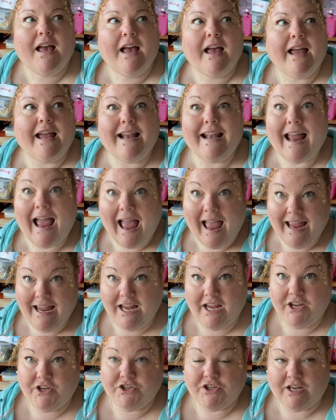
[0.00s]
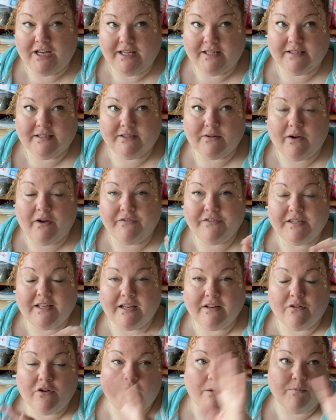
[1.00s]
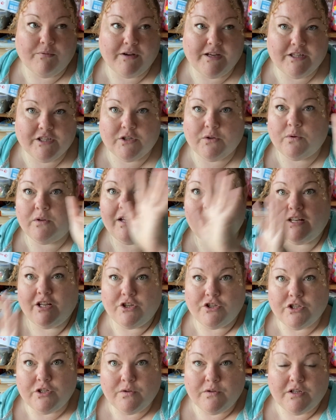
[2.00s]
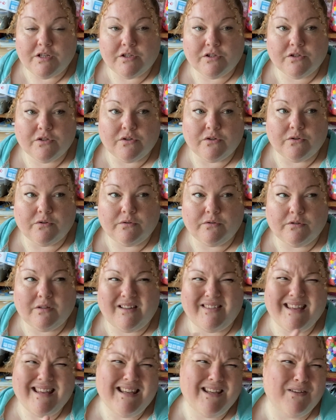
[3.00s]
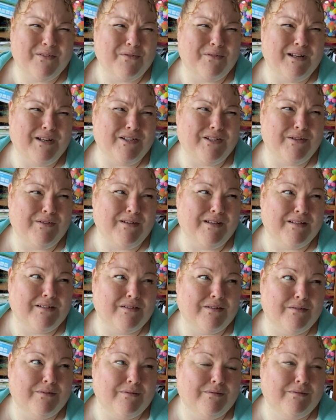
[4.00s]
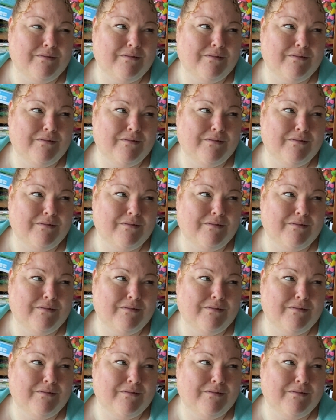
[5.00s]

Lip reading: in ages. So I've said I've got a preschooler and a junior school. I think you call it junior school.